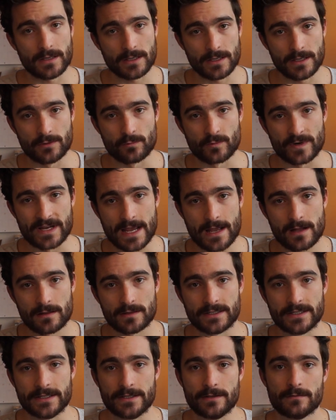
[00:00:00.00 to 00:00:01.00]
In
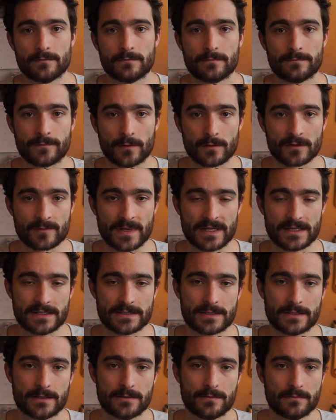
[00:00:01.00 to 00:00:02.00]
reality, folk
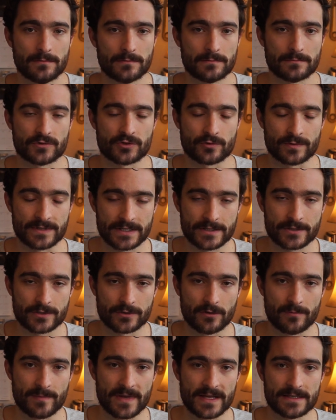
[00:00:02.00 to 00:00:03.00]
medicine,
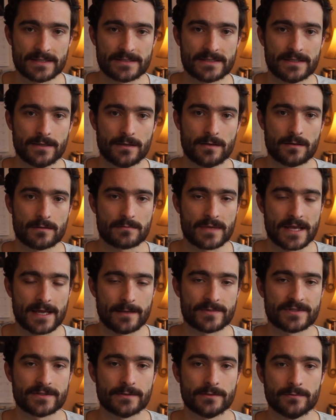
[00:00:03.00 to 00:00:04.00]
traditional medicine,
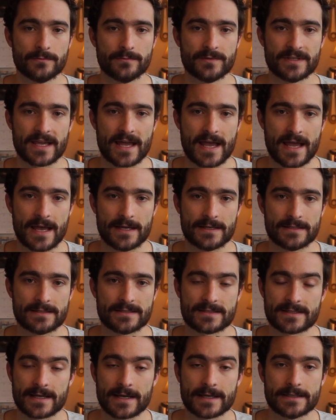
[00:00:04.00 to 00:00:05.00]
absolutely has
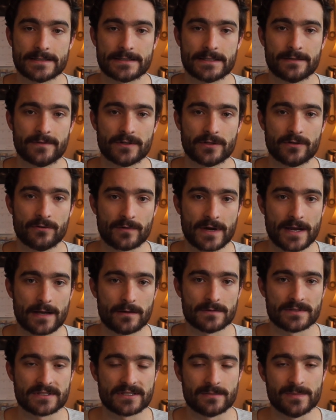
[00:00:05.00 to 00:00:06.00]
scientific
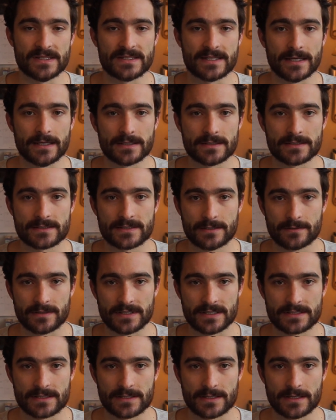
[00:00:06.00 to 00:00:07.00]
grounds to be taken
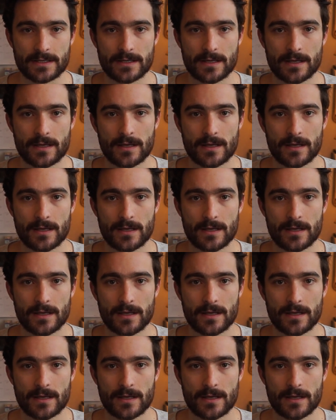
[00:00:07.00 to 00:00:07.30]
seriously,